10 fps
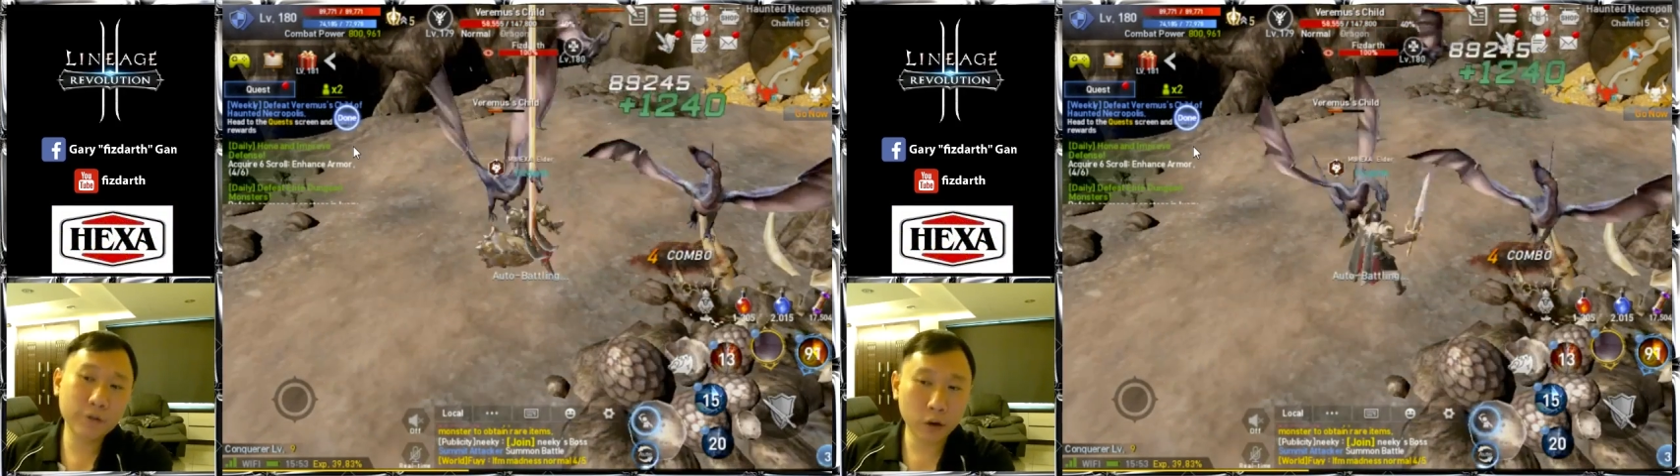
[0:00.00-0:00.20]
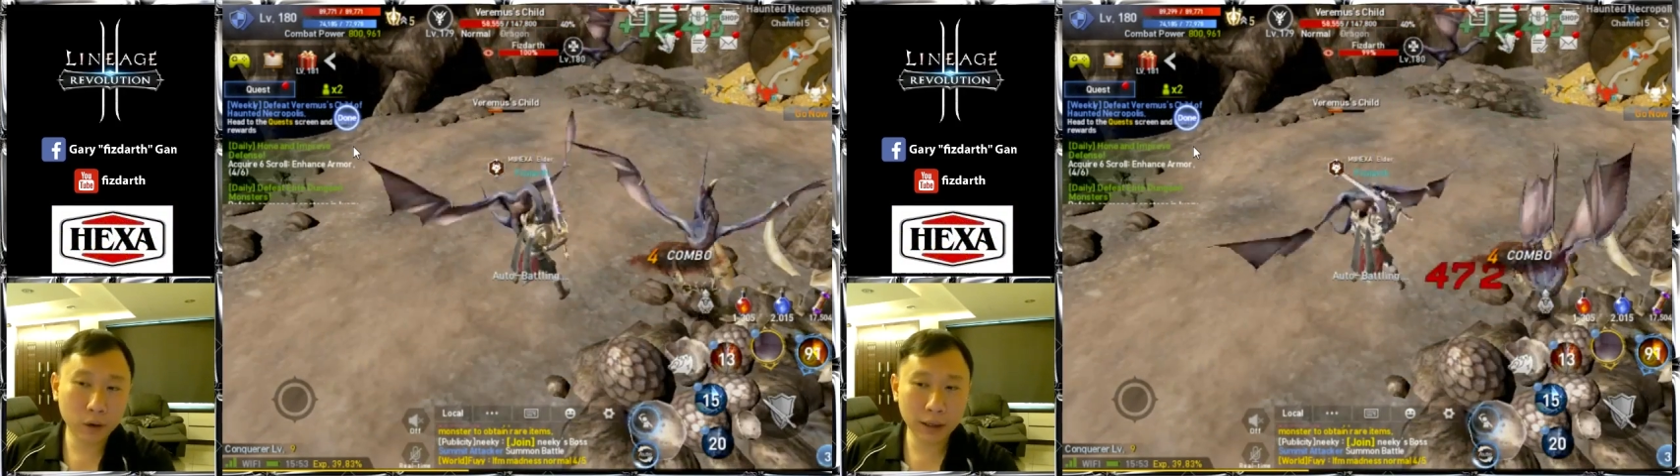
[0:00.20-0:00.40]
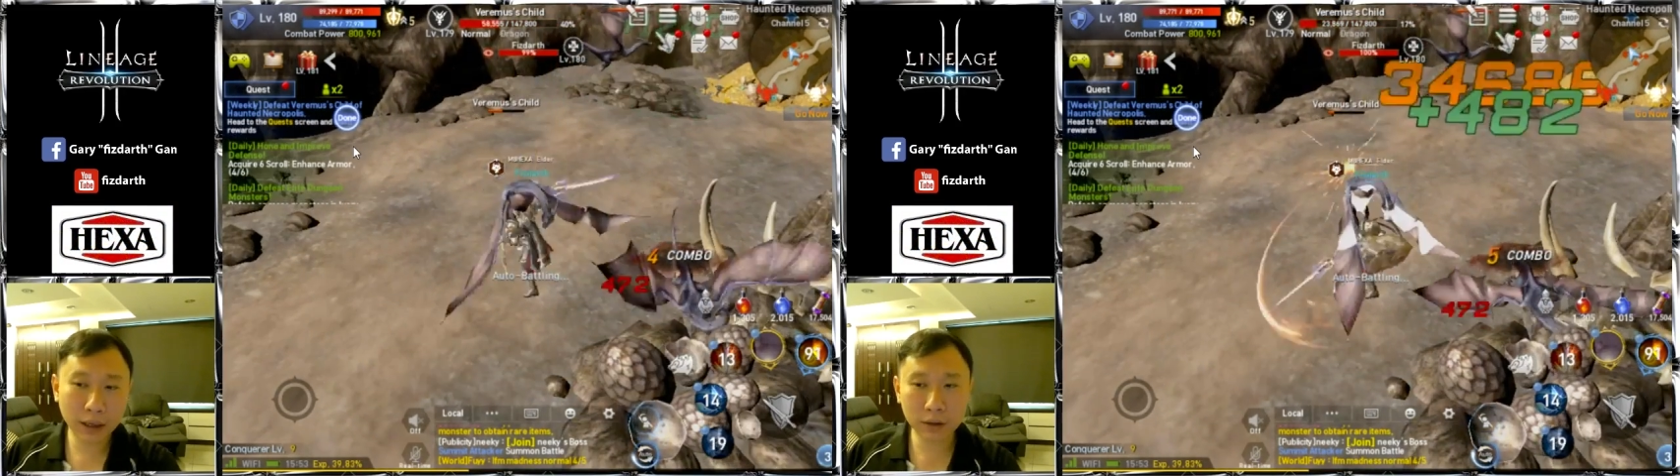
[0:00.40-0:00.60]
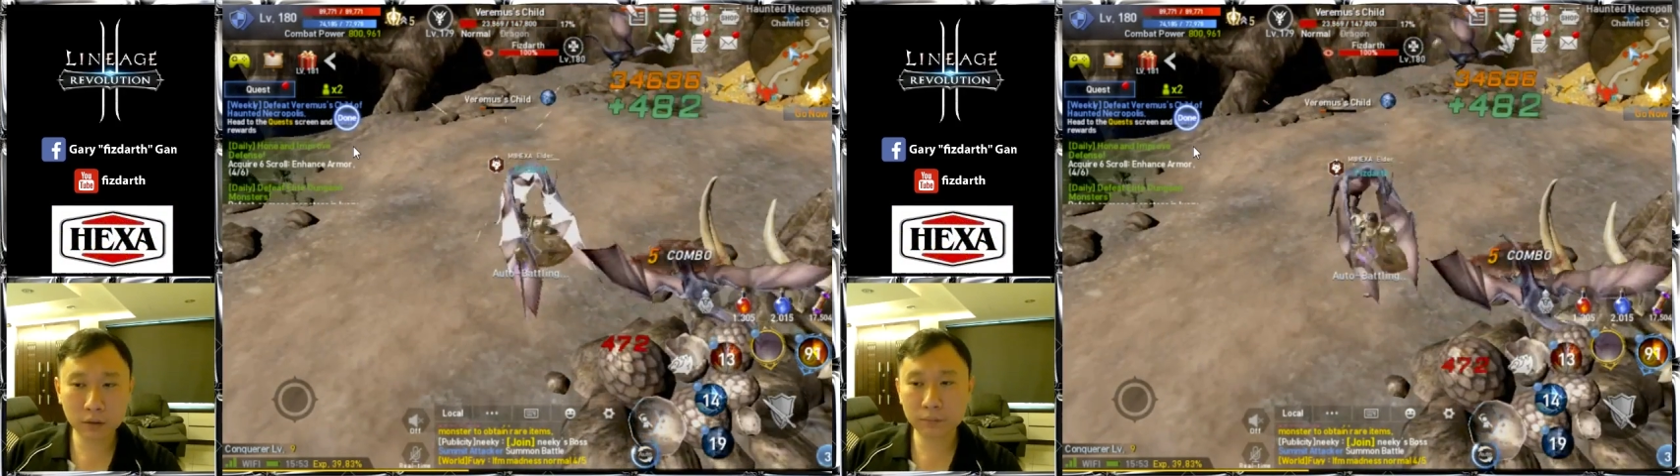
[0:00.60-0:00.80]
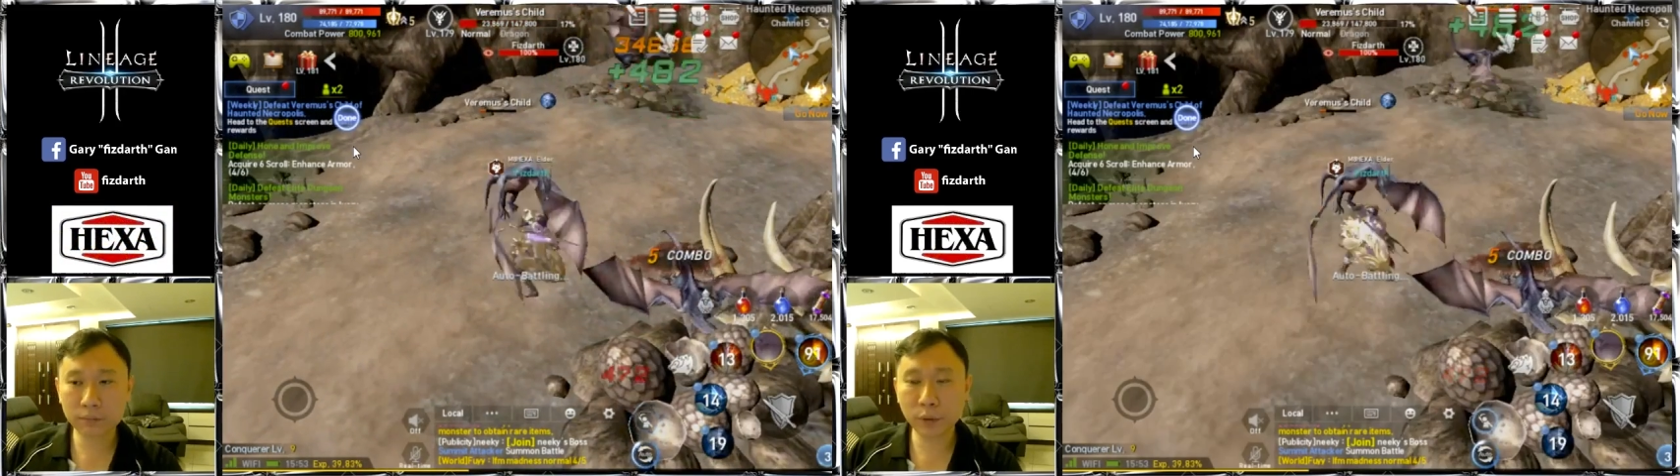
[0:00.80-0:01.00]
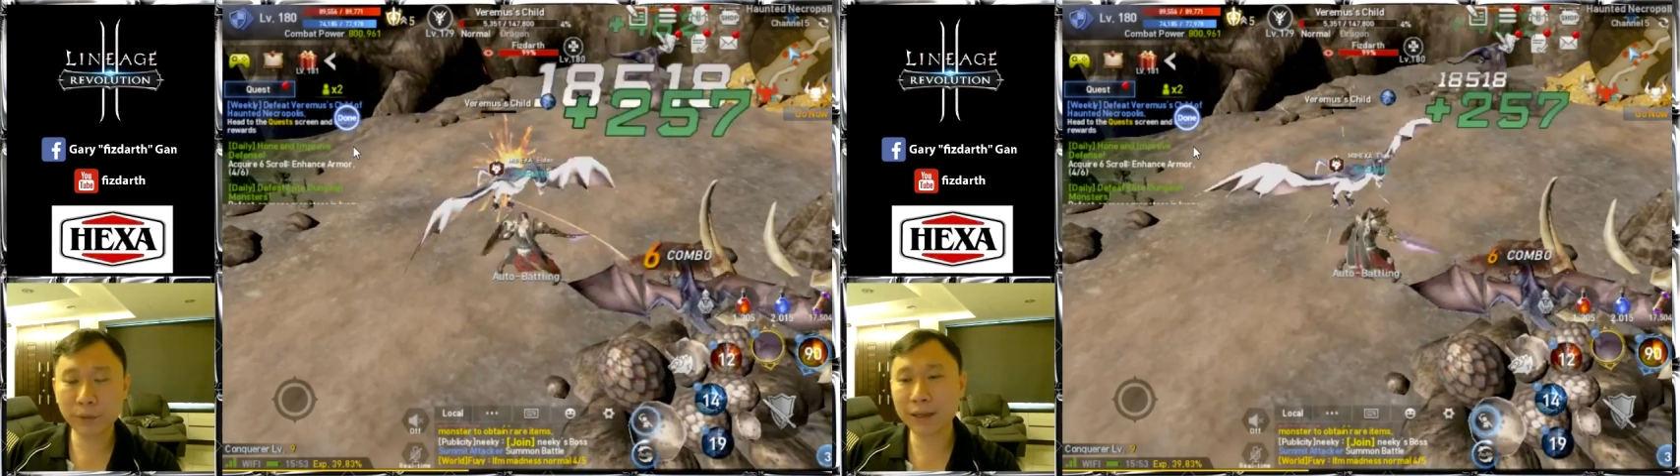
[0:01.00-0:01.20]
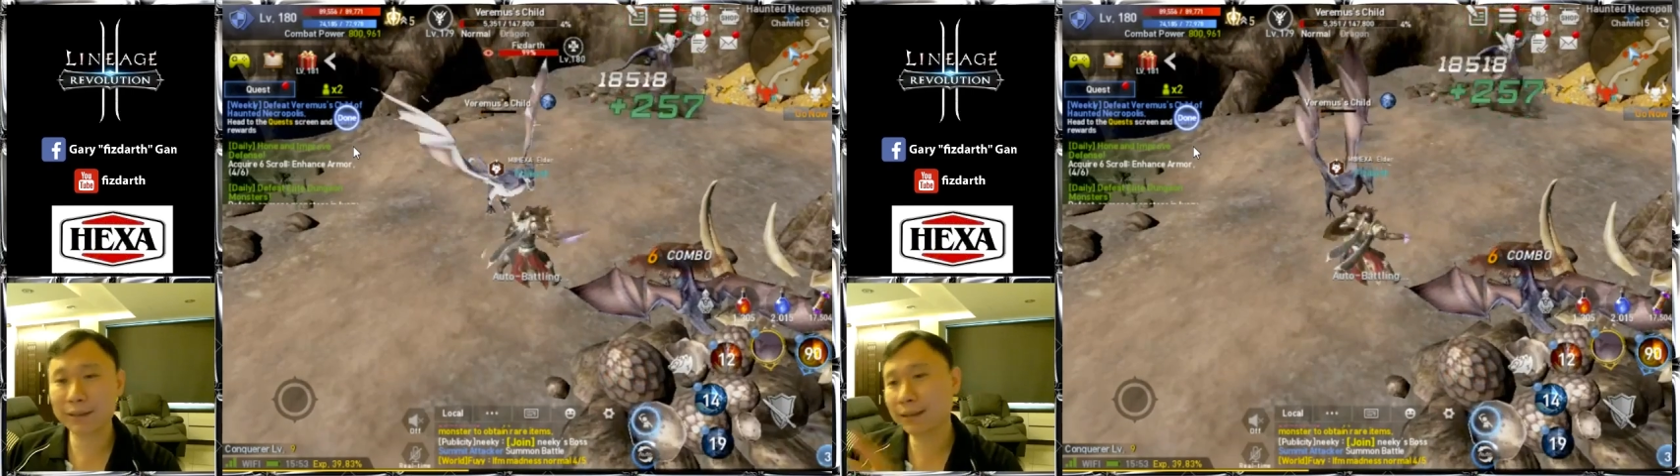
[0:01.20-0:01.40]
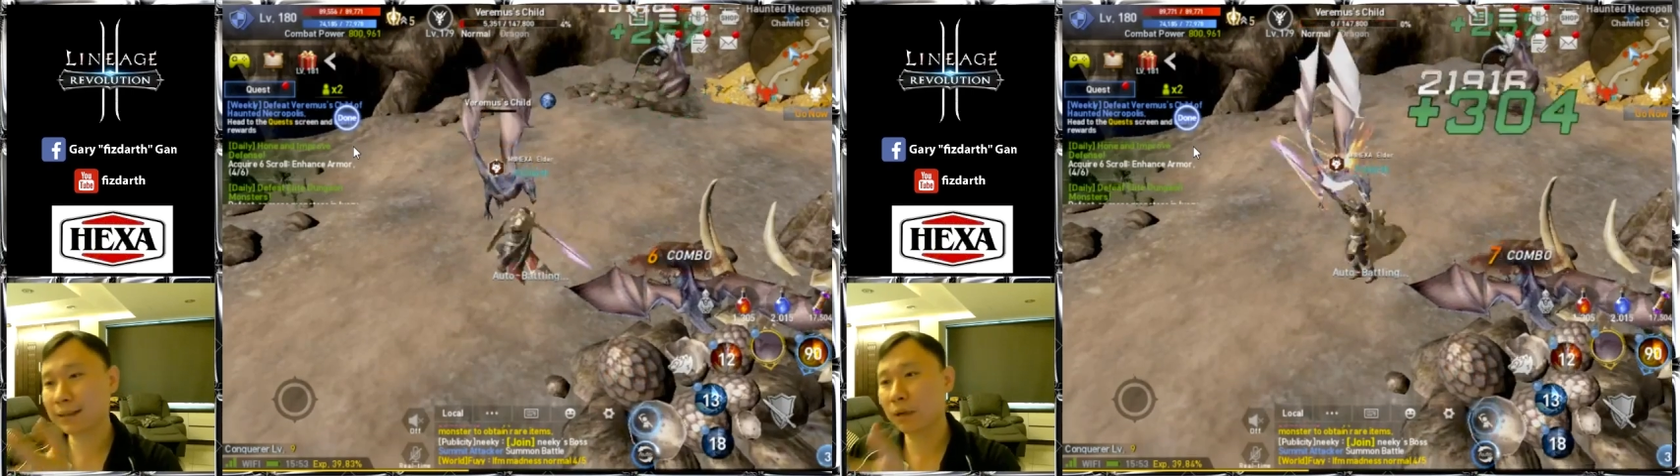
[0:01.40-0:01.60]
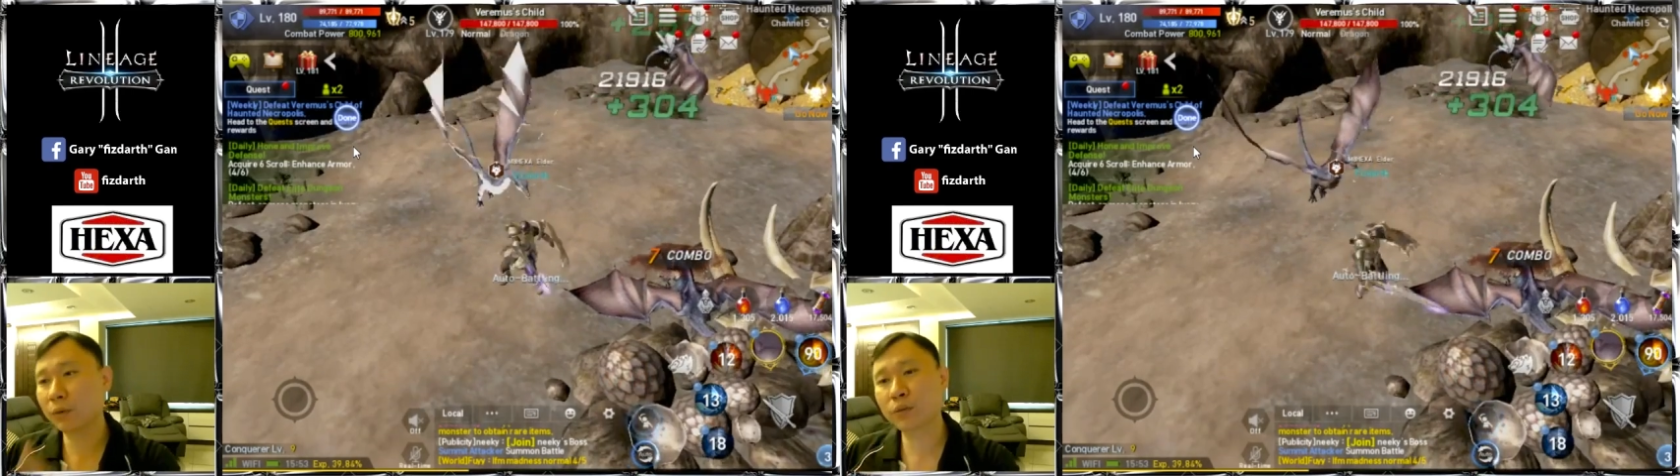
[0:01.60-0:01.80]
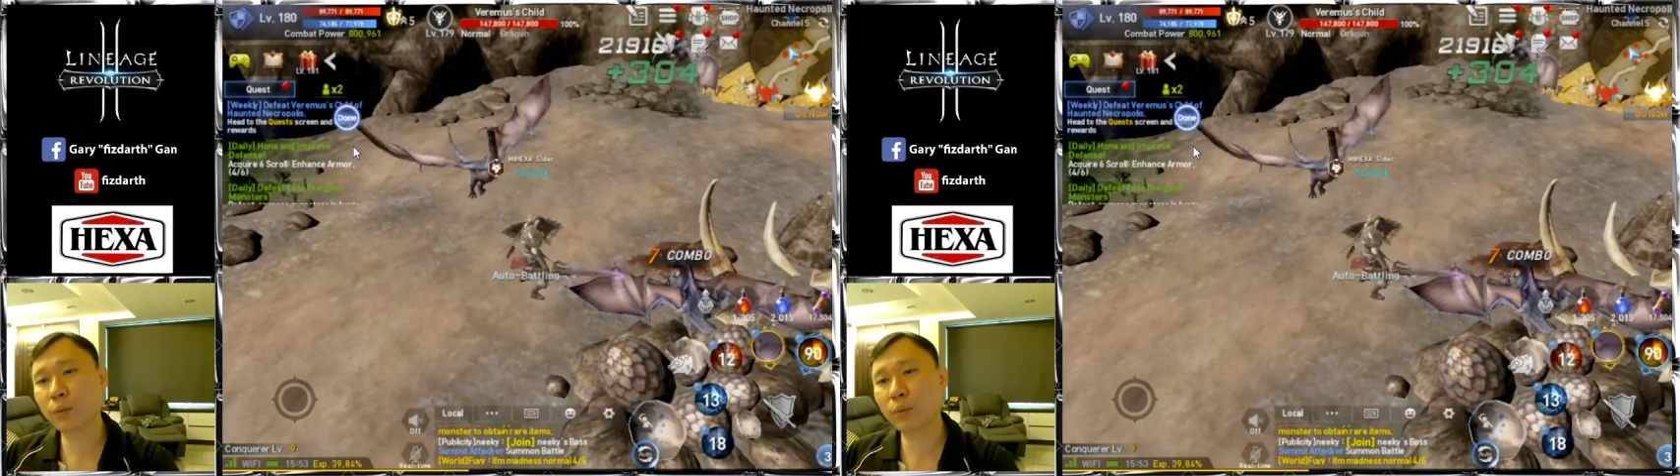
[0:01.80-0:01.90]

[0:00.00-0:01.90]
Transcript: for like probably like 6 hours.